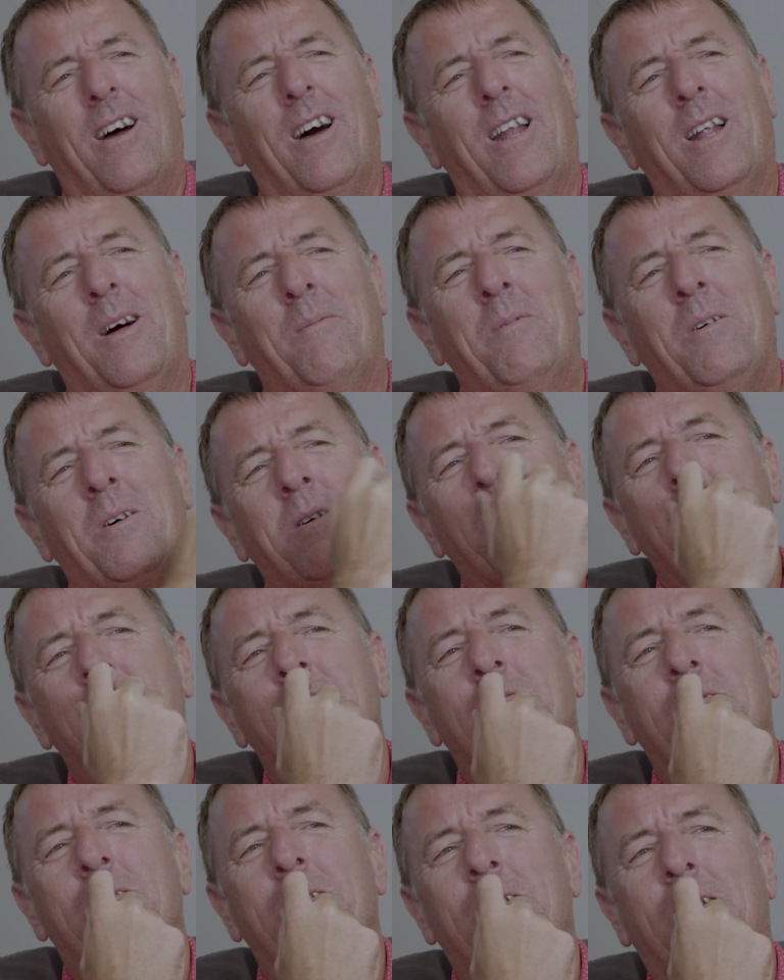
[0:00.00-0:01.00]
And I'm like,
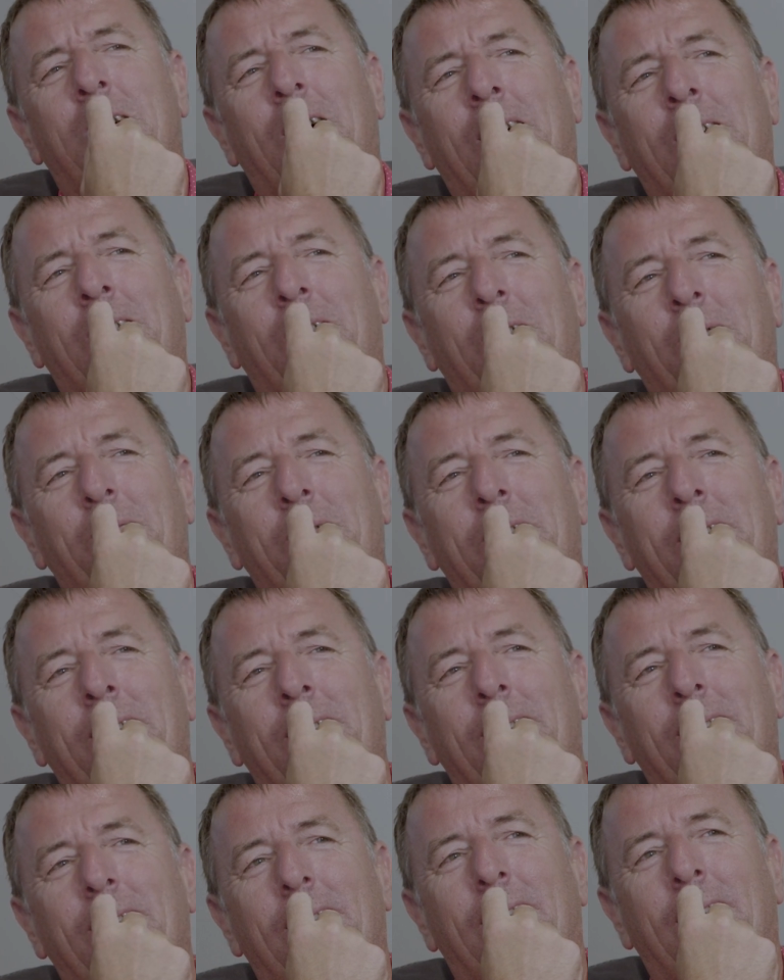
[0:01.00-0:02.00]
oh, hang on a
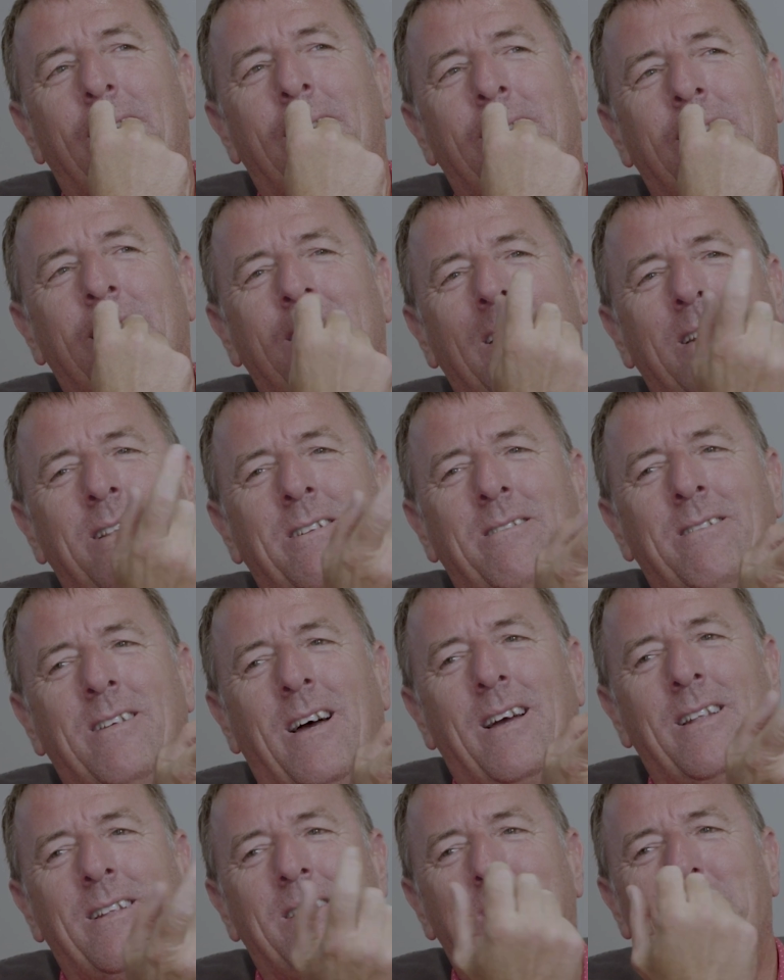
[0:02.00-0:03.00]
minute, how can they do
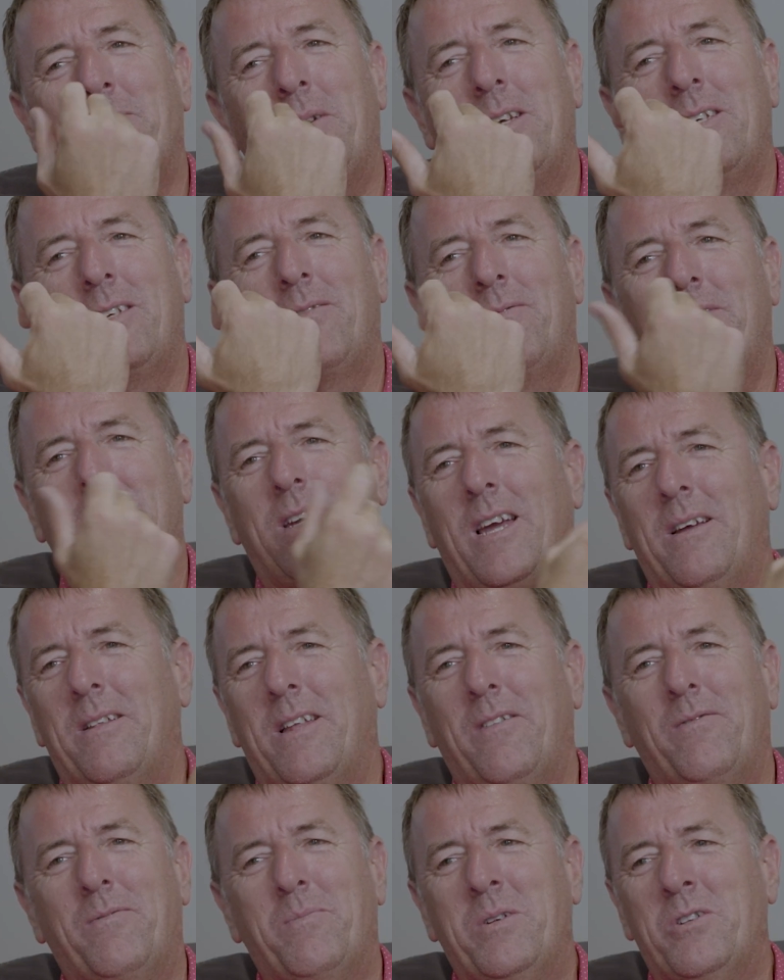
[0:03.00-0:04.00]
that in the space of,
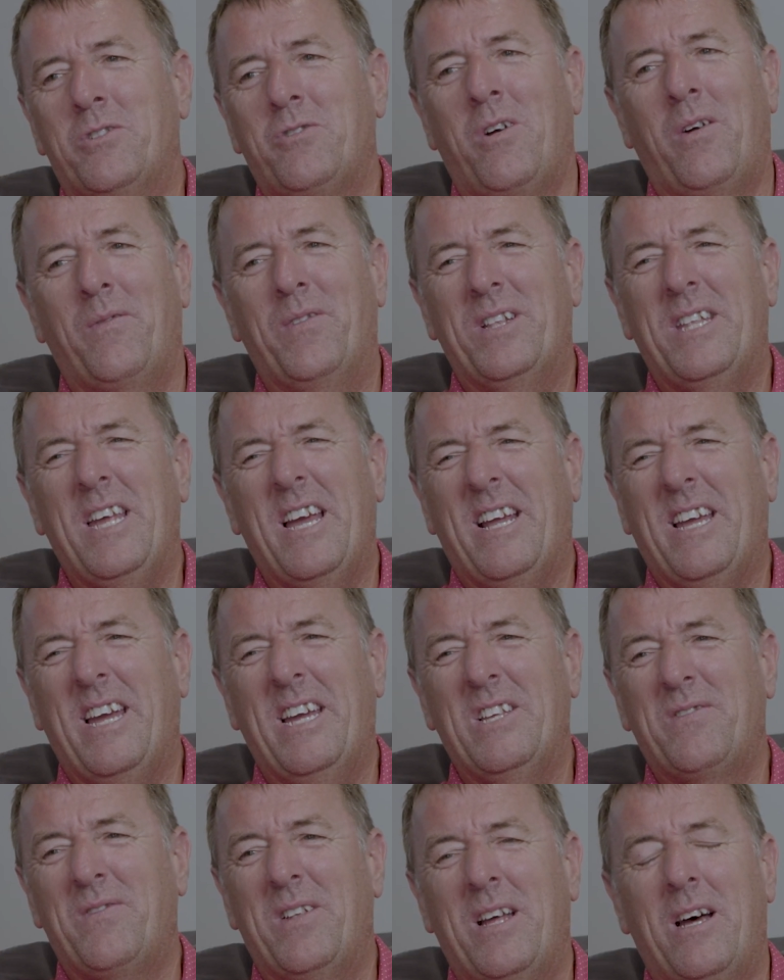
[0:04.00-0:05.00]
they've been trying for
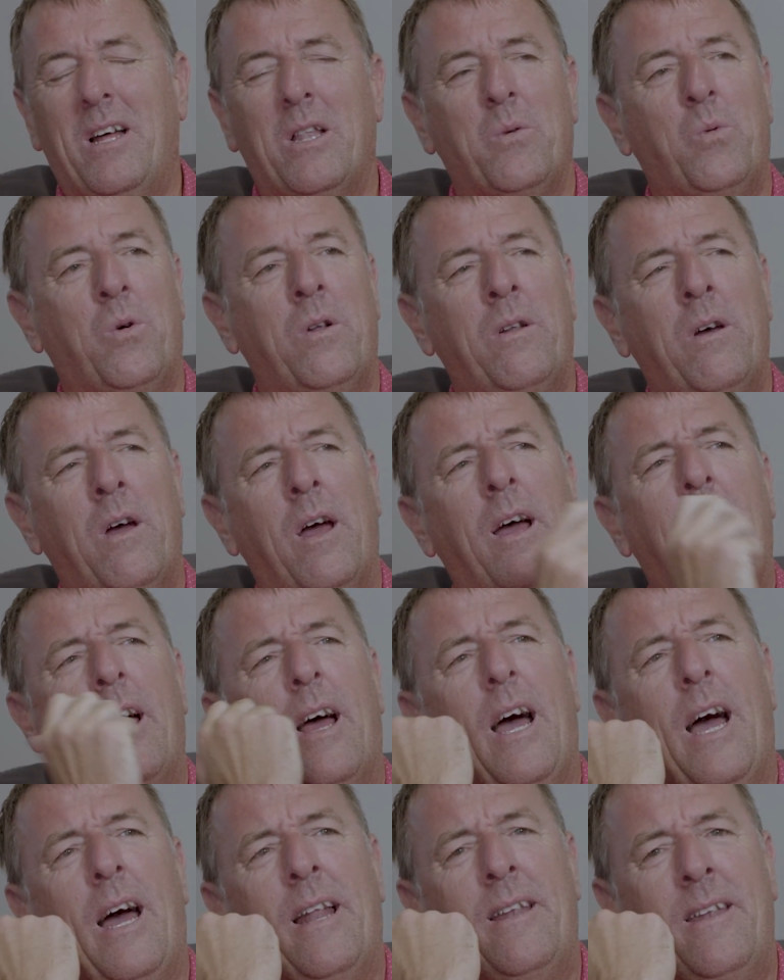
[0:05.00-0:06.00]
decades for that other one,
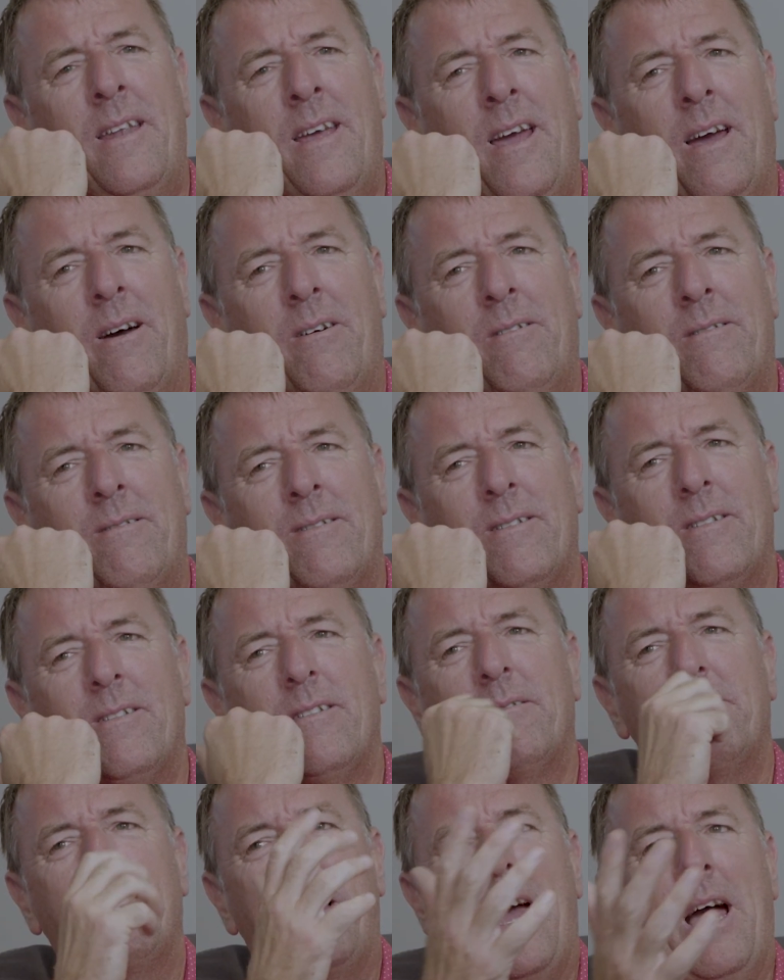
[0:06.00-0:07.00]
and now
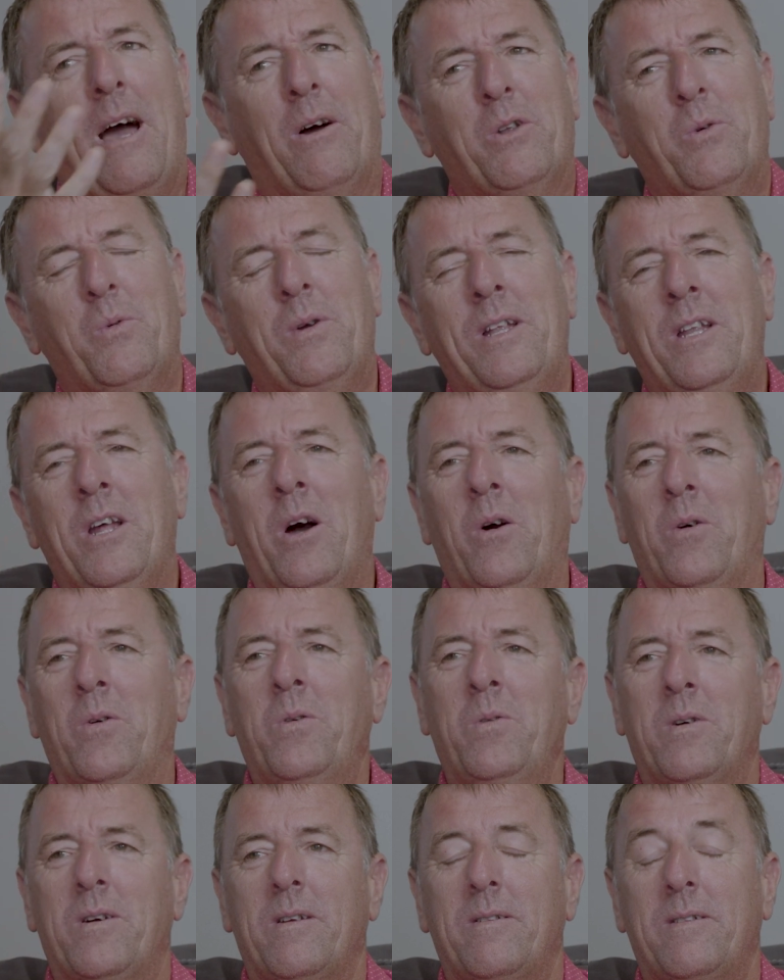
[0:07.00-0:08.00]
how do we
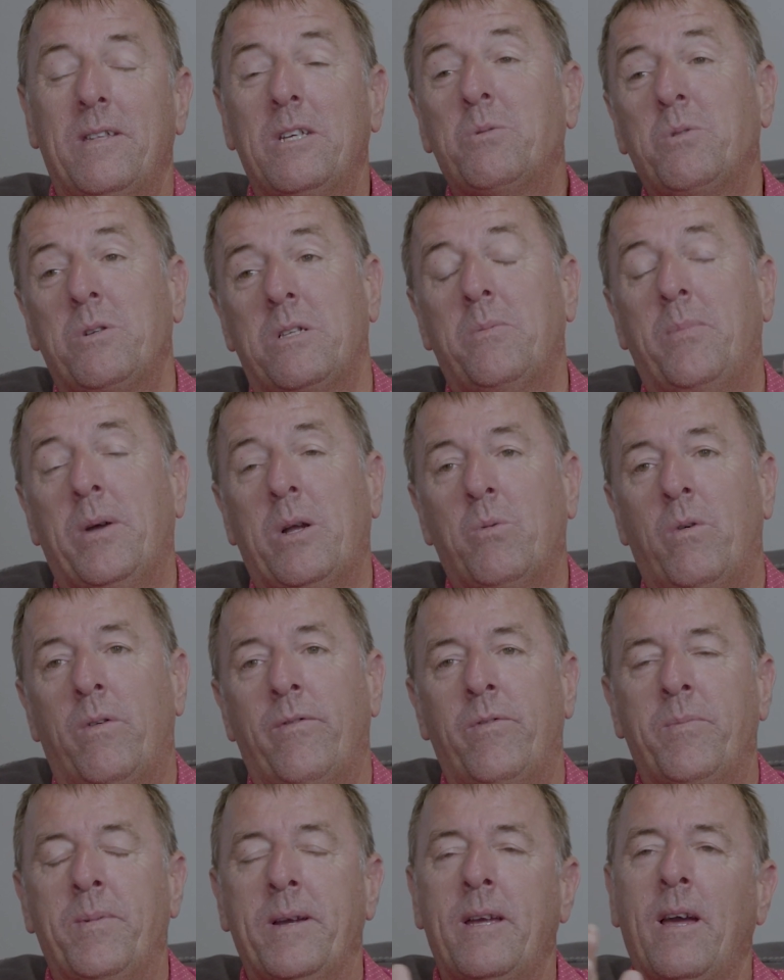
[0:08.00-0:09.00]
know, this was the big
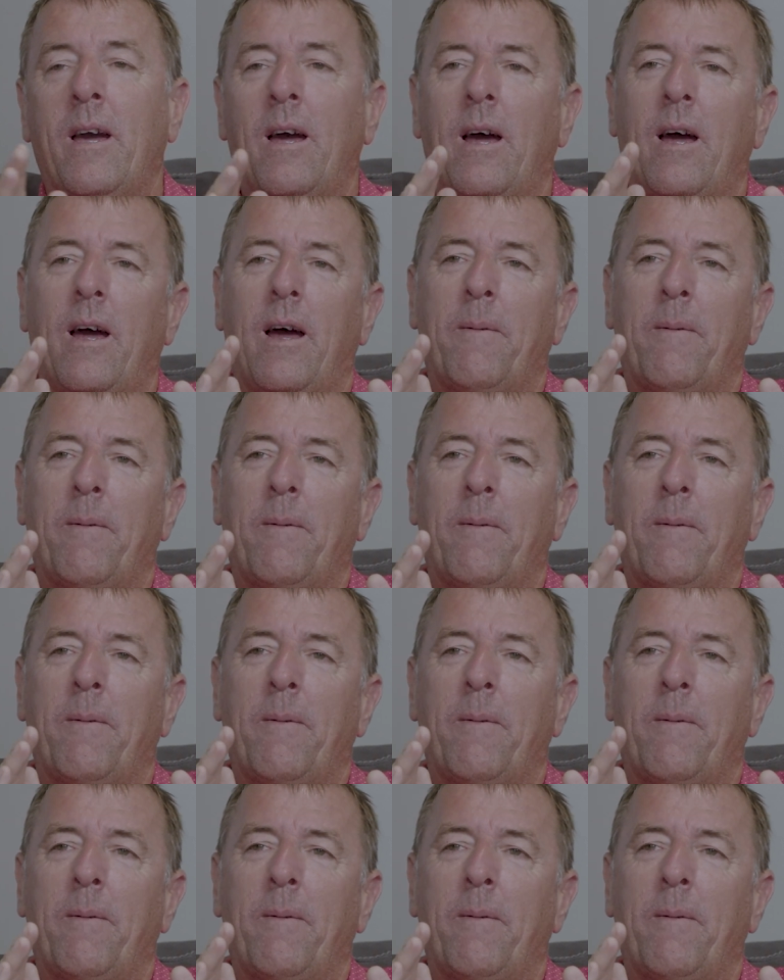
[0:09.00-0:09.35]
one for me,